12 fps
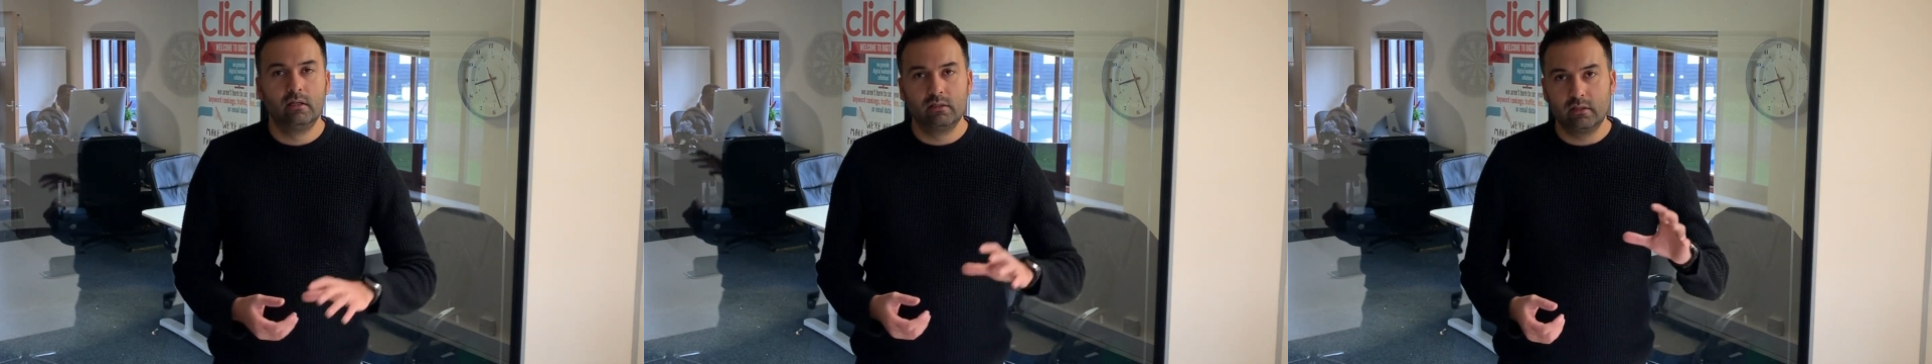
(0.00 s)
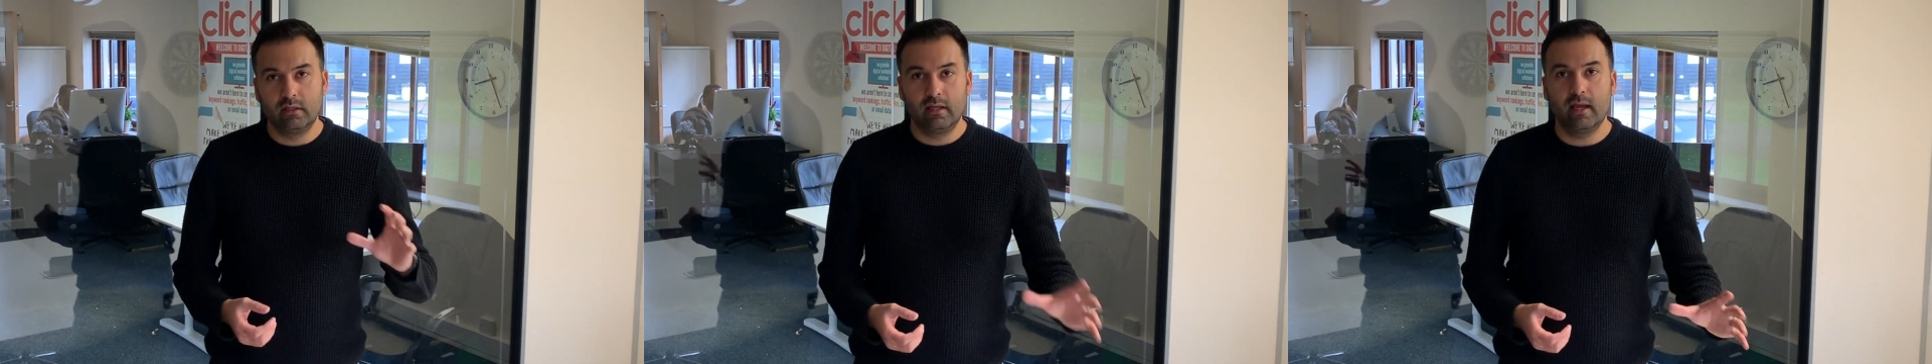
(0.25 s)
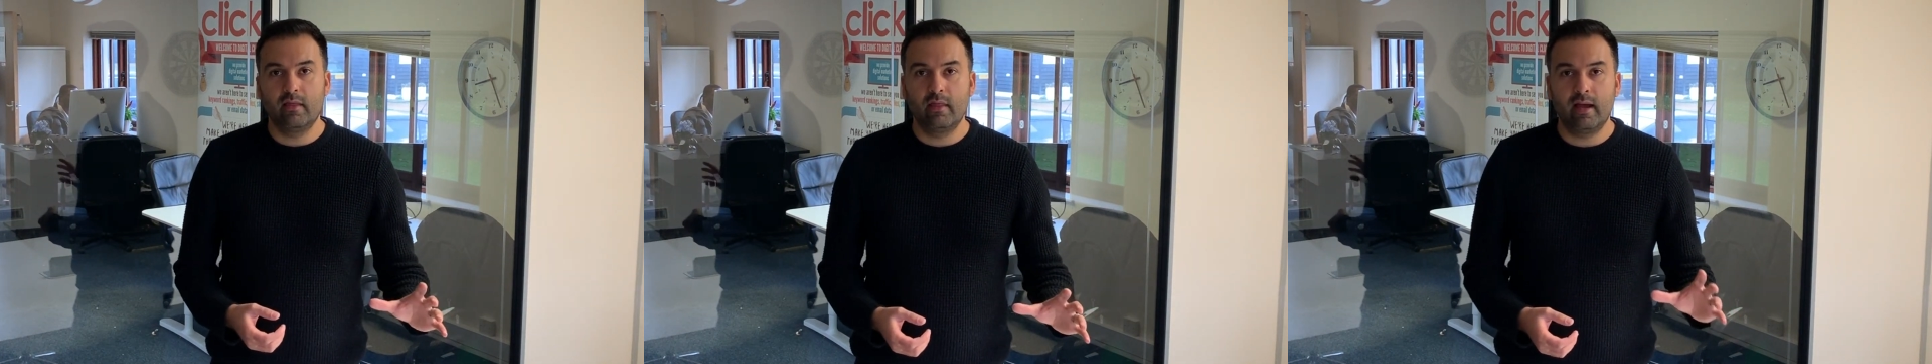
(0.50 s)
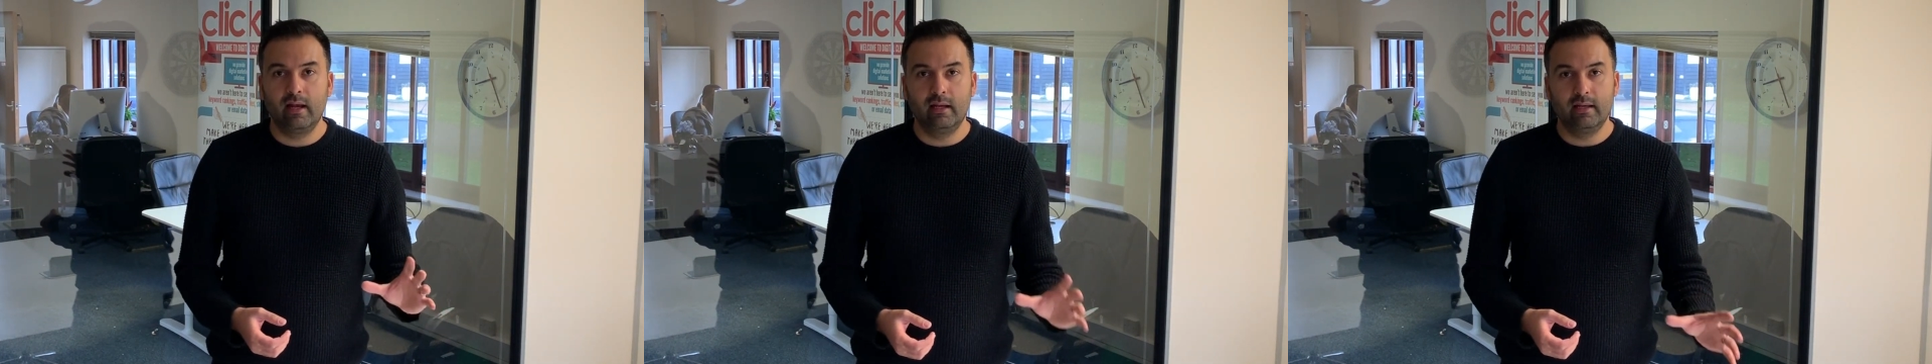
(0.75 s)
to get
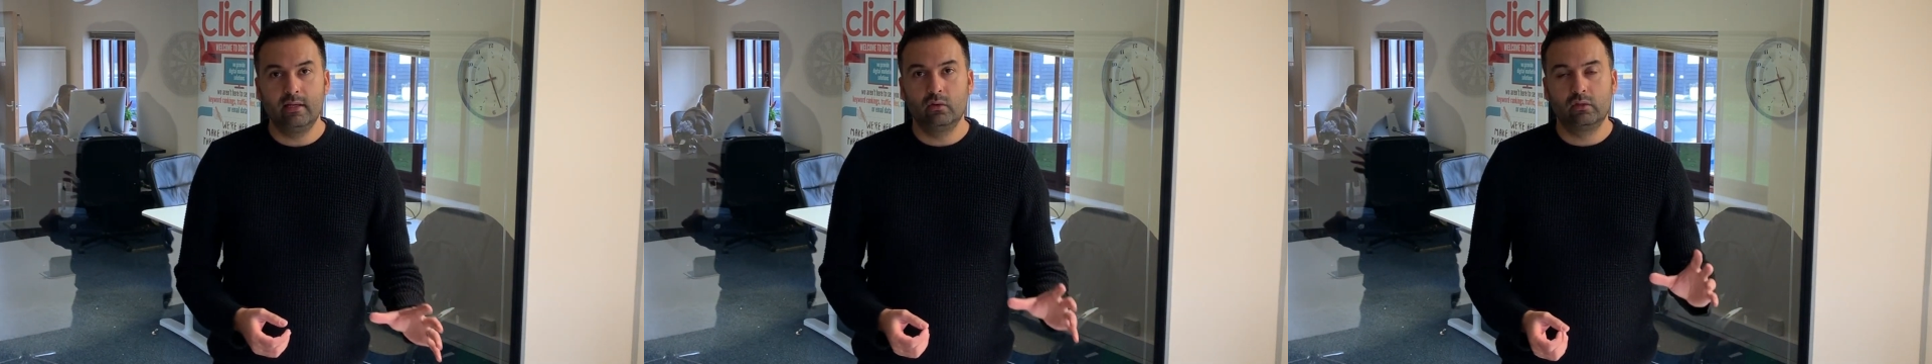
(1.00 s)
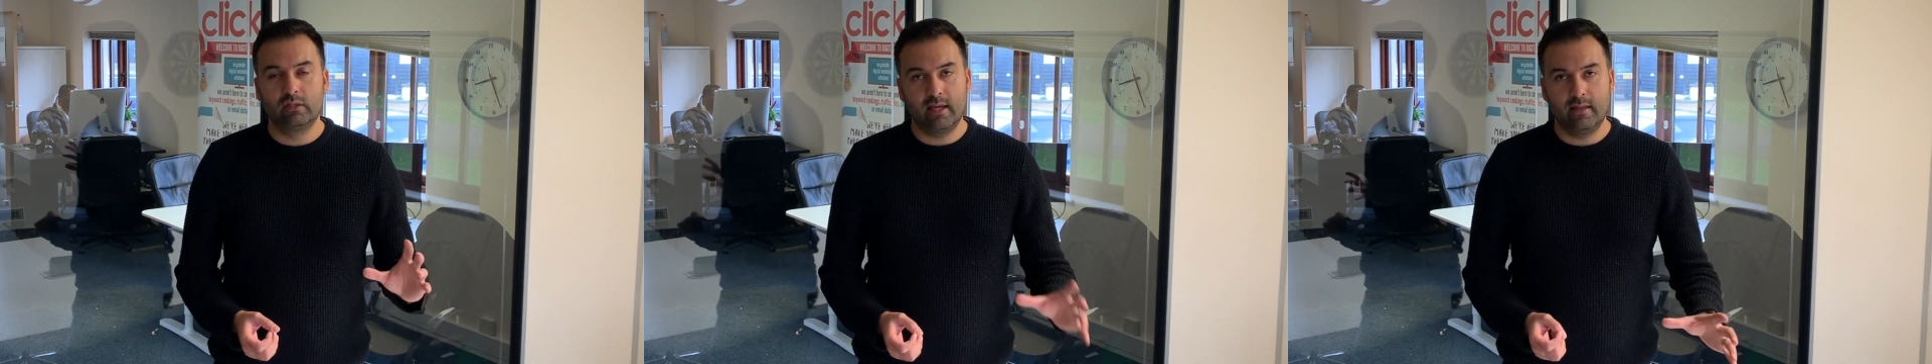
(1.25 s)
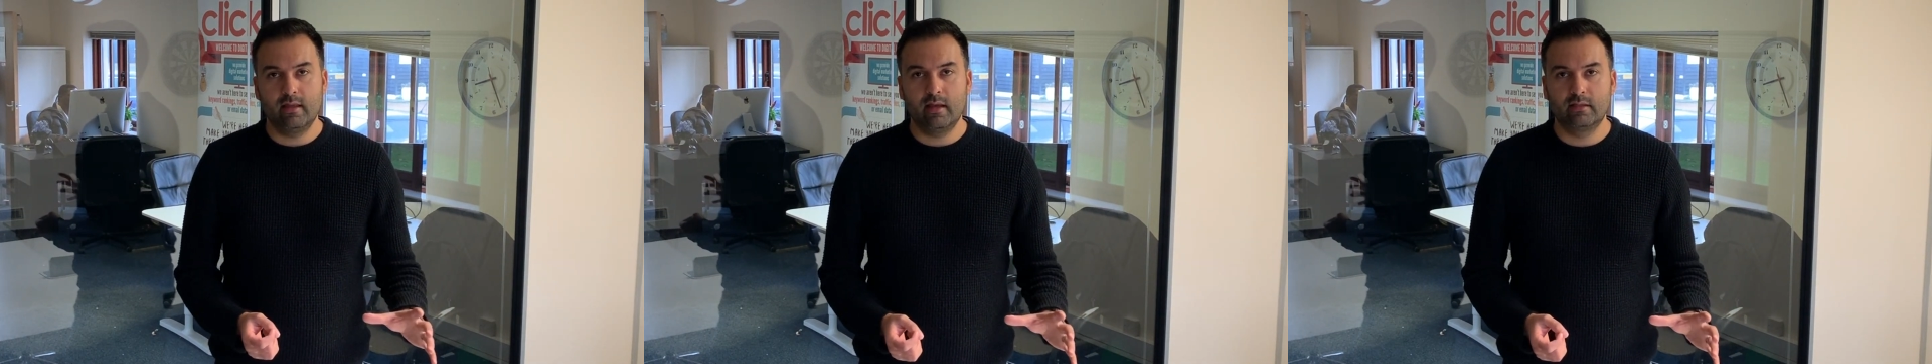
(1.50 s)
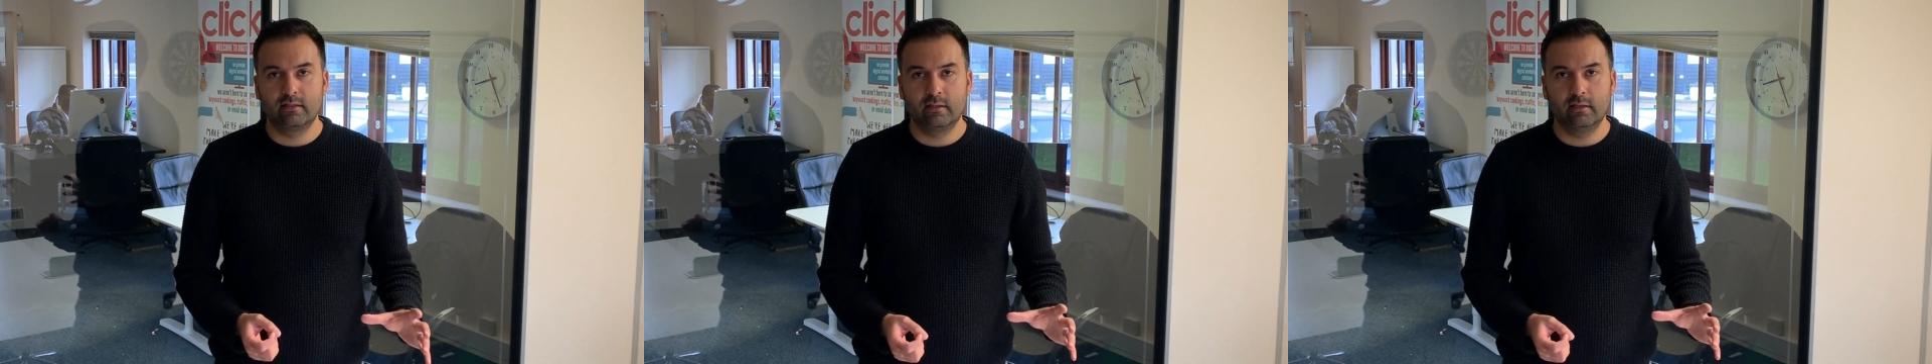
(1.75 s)
that lead or to get that
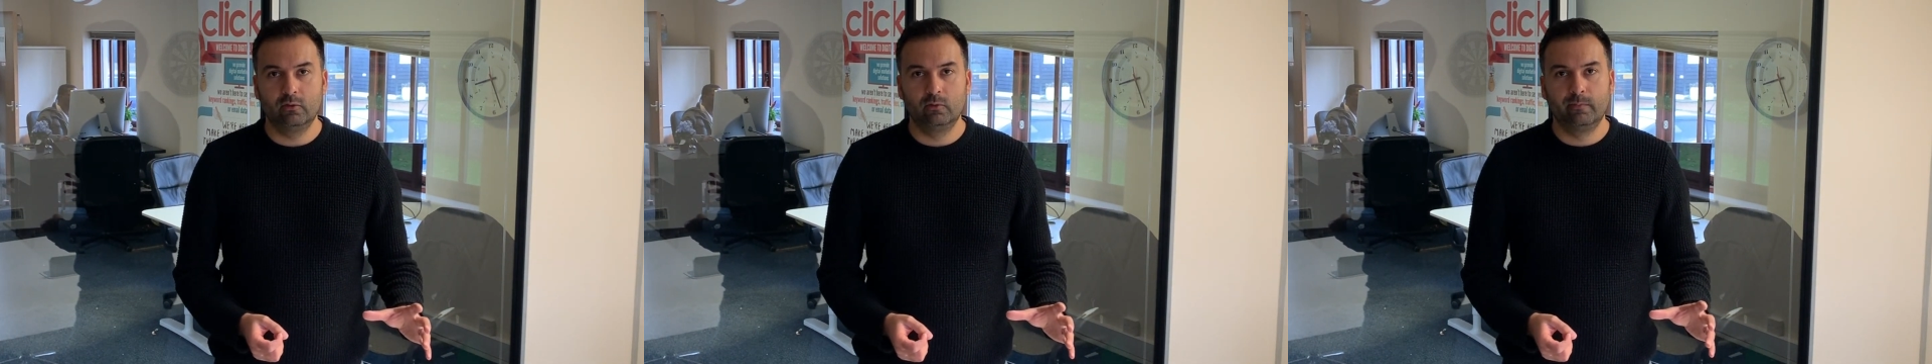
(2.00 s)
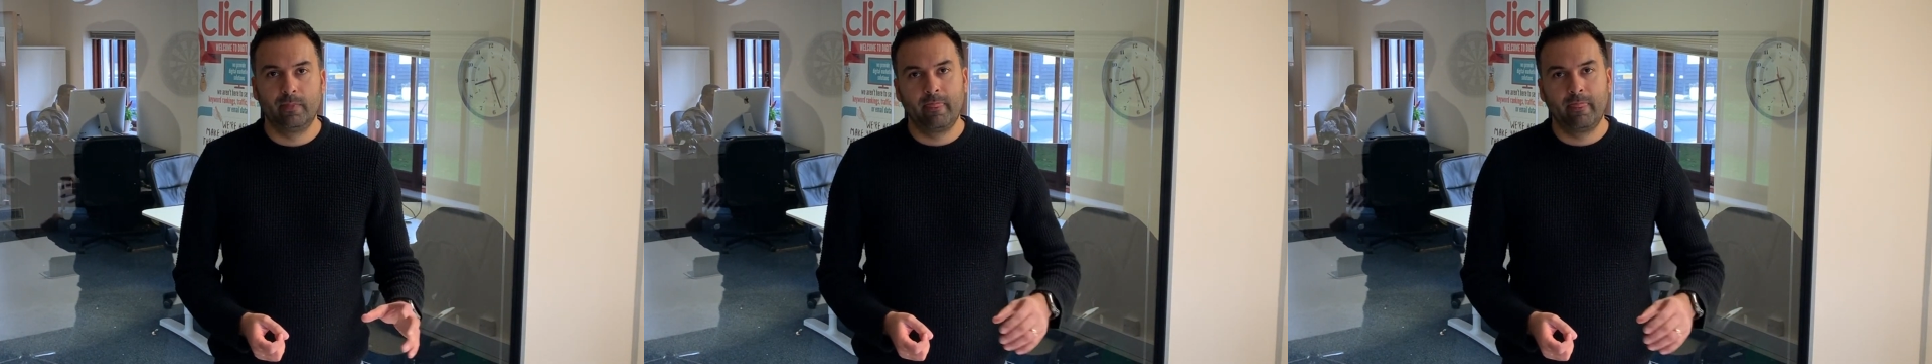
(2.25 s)
sale.